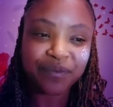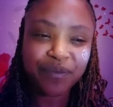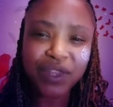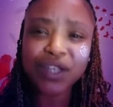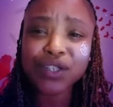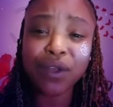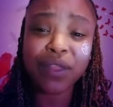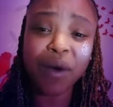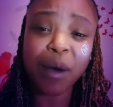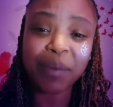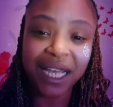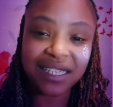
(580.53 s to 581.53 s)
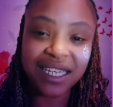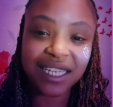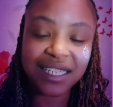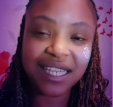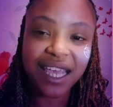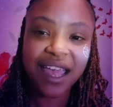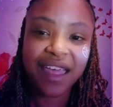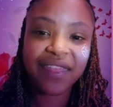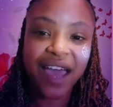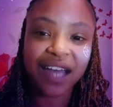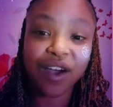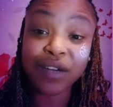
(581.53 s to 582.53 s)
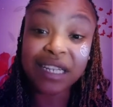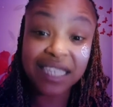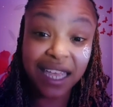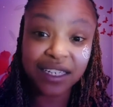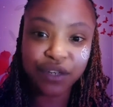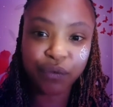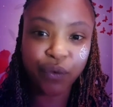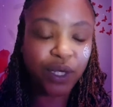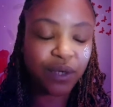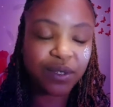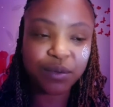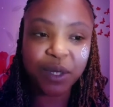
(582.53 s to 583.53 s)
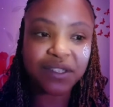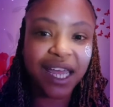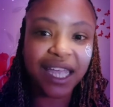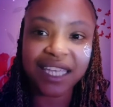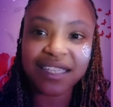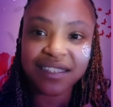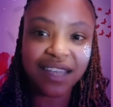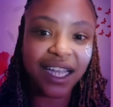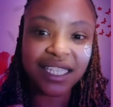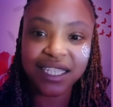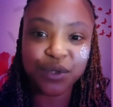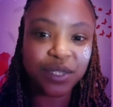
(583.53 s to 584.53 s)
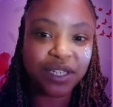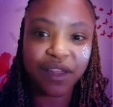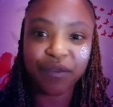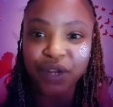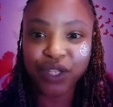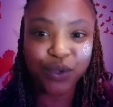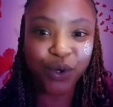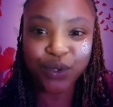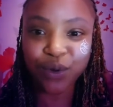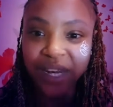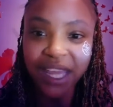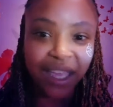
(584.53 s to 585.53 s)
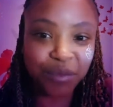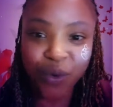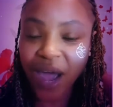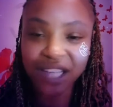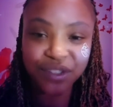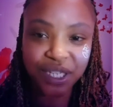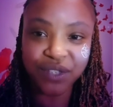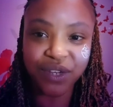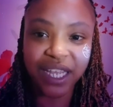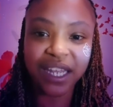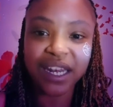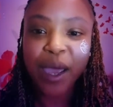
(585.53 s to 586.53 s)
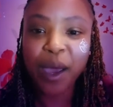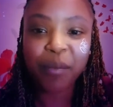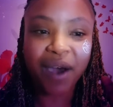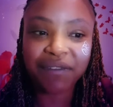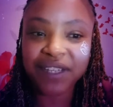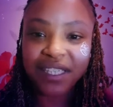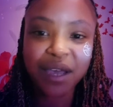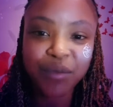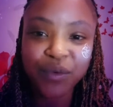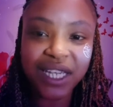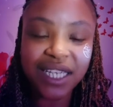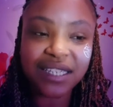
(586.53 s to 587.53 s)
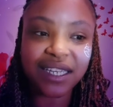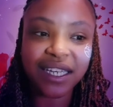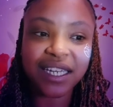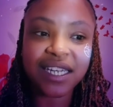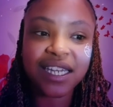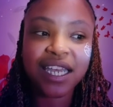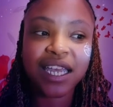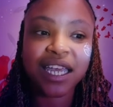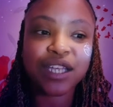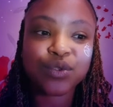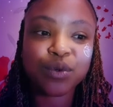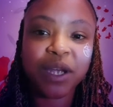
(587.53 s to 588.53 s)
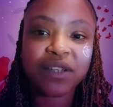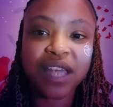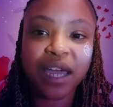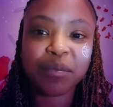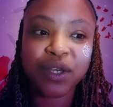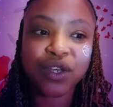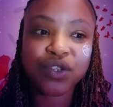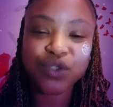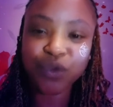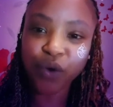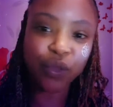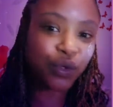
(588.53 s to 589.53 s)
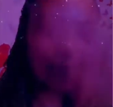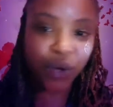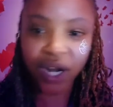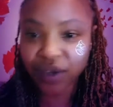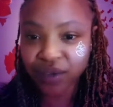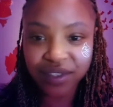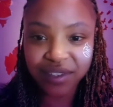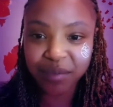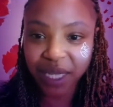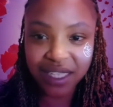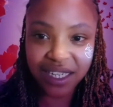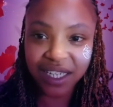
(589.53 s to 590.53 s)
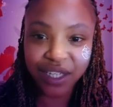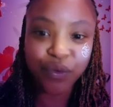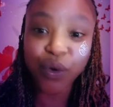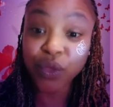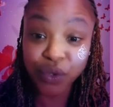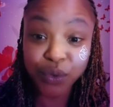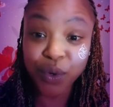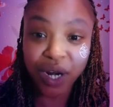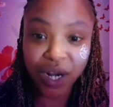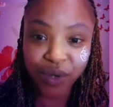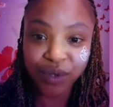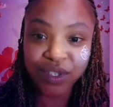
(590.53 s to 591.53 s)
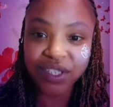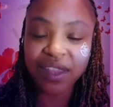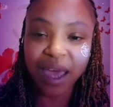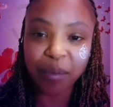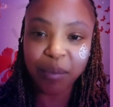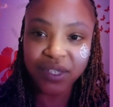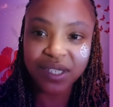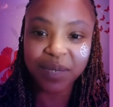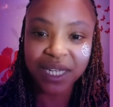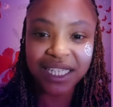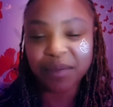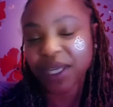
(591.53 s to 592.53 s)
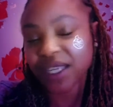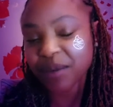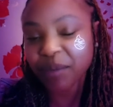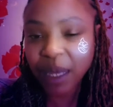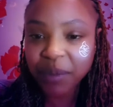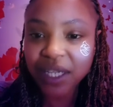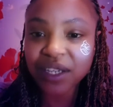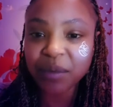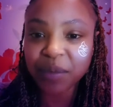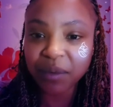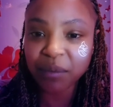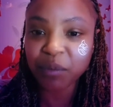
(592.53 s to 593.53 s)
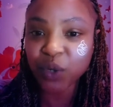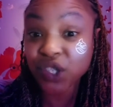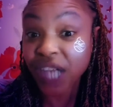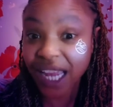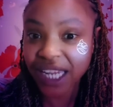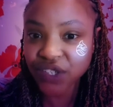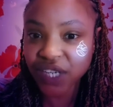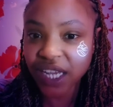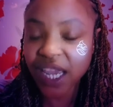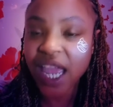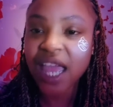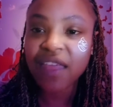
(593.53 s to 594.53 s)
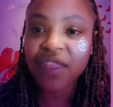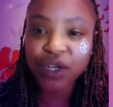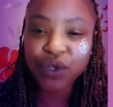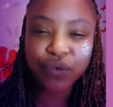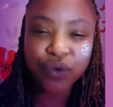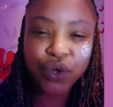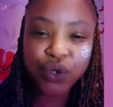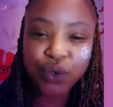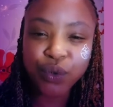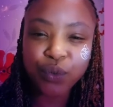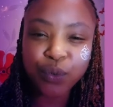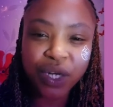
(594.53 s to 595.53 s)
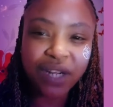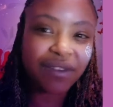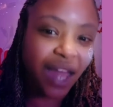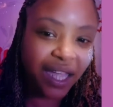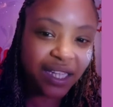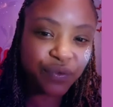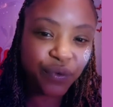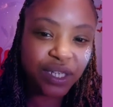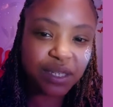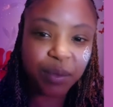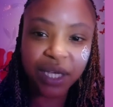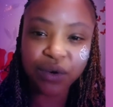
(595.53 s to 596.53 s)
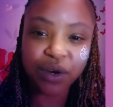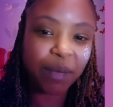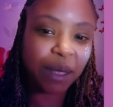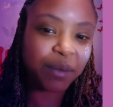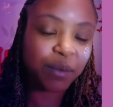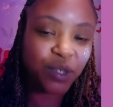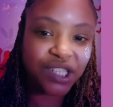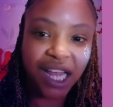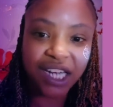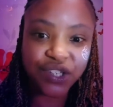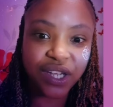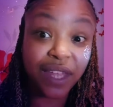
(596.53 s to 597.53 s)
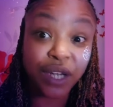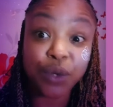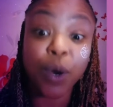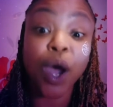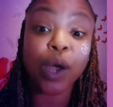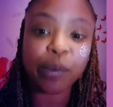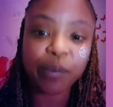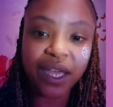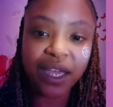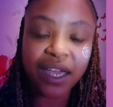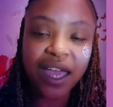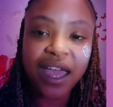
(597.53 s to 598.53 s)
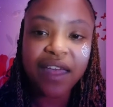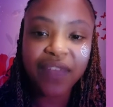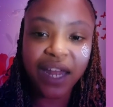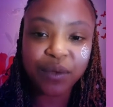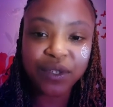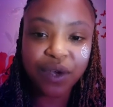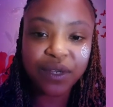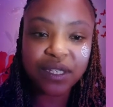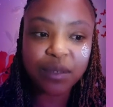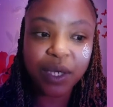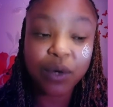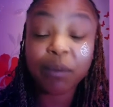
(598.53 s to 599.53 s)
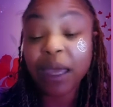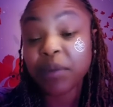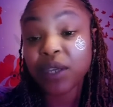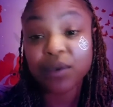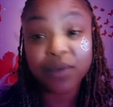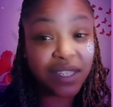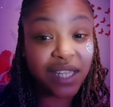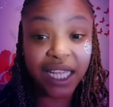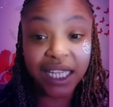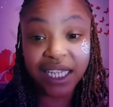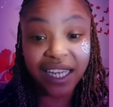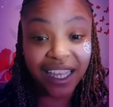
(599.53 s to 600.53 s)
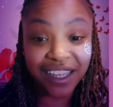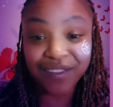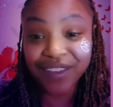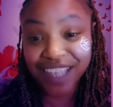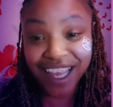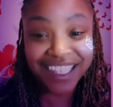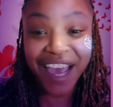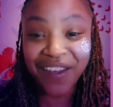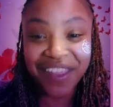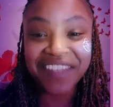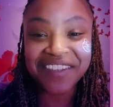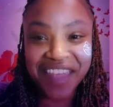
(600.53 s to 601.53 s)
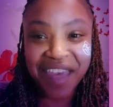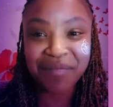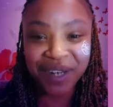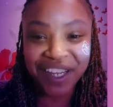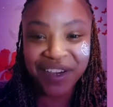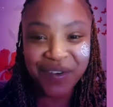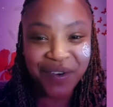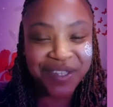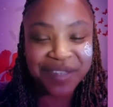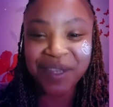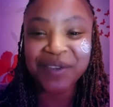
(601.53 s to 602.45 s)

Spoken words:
So there are blessings that are intended for you. It's almost like it's signed, sealed, delivered. It's got your name, your address on it, but for some reason, it's almost like because you've got the door closed, basically. You've got the door closed to that possibility because it may be a little bit more challenging than you would have liked for it to be, or it may be more challenging than you were hoping that it was going to be, or maybe you were slightly naive, because that's how they're putting it across to me. You were